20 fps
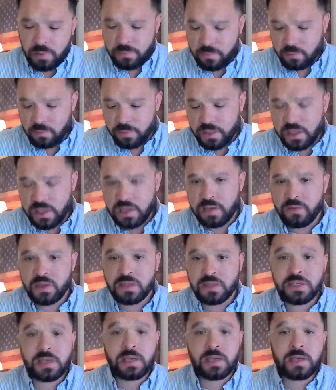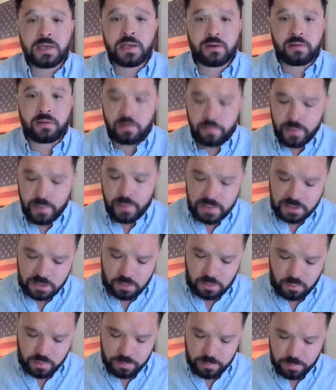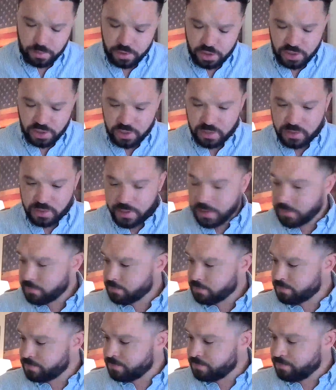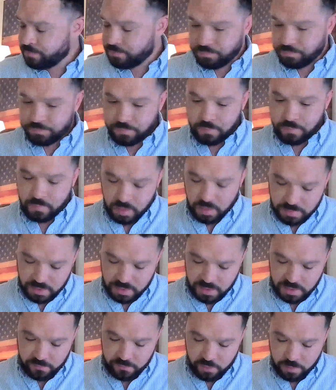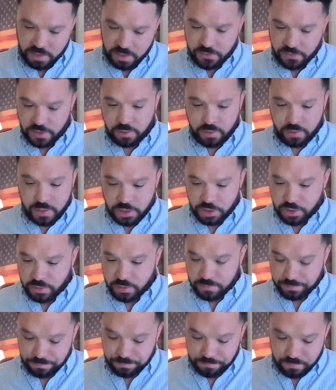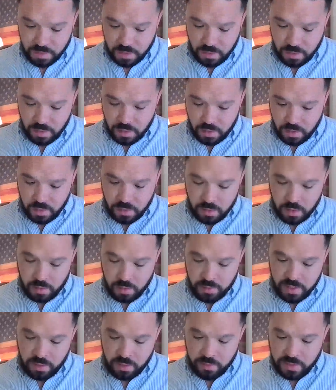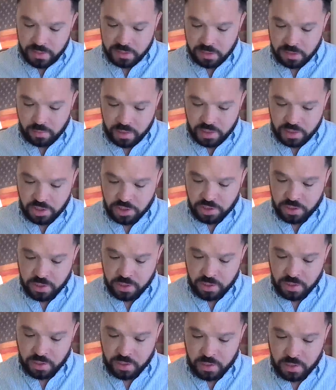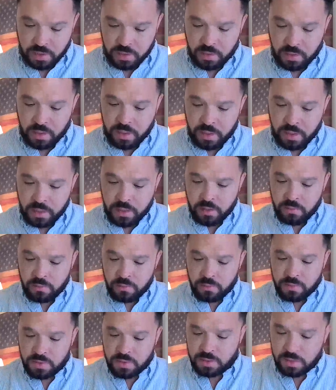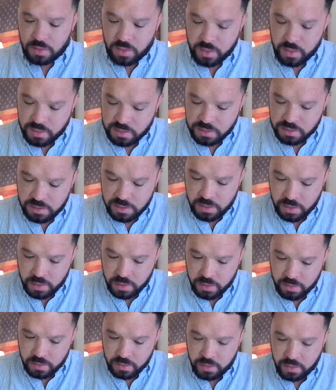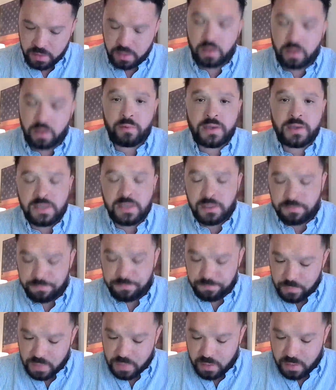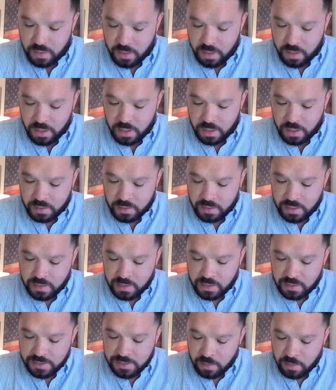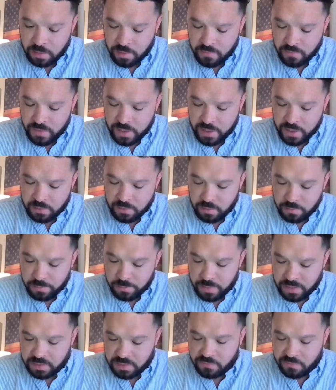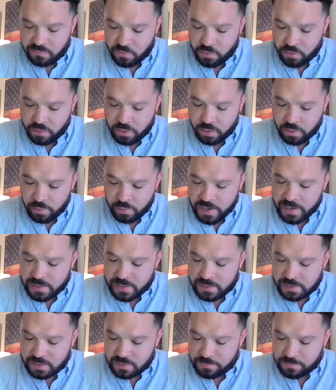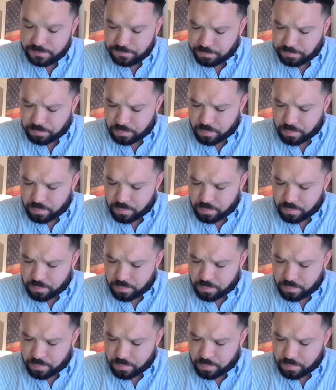People are behaving and taking care of their pets, so we appreciate that. Well, thank you very much for your question. All right, our next question is a resident. And can the town provide bins for grass,